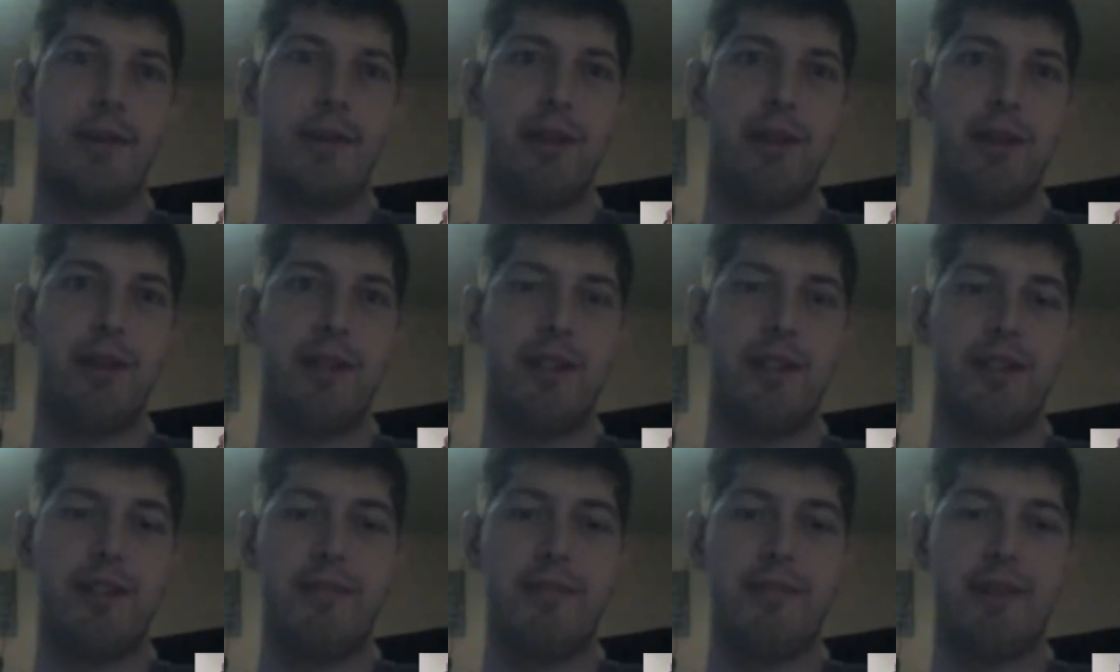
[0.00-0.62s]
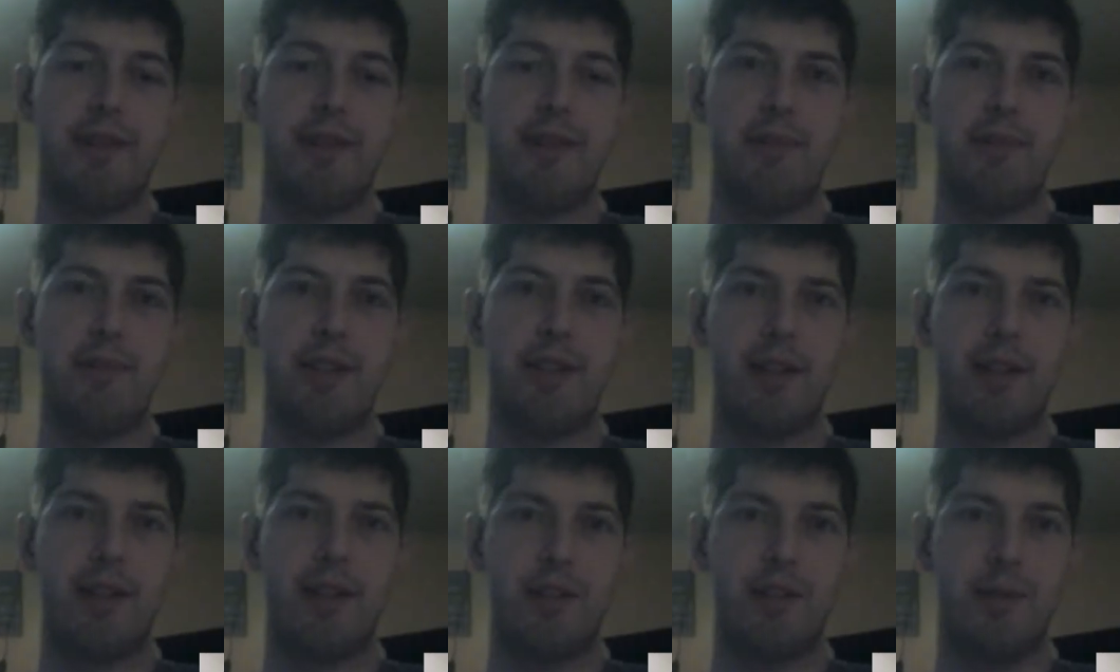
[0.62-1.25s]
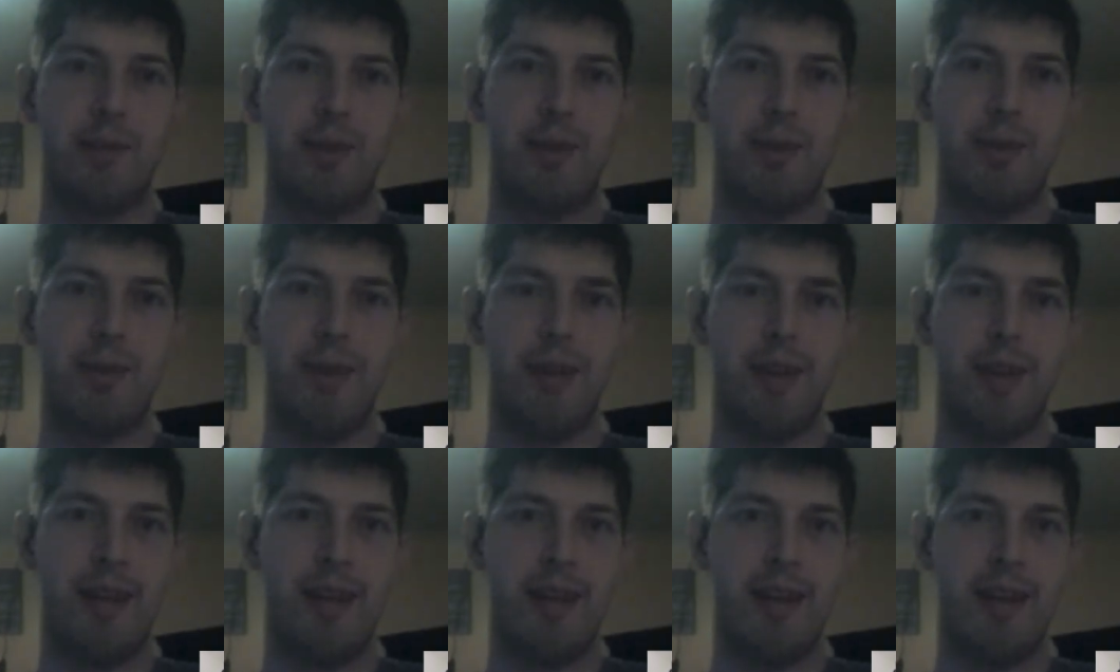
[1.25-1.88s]
what list of subsections we want
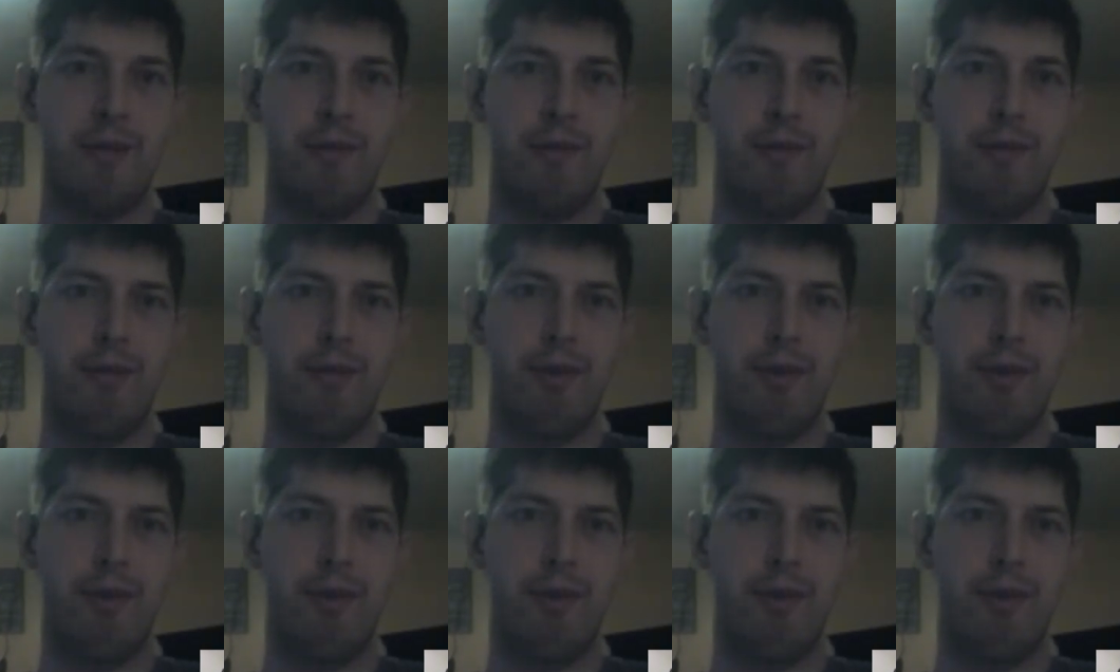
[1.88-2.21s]
to have?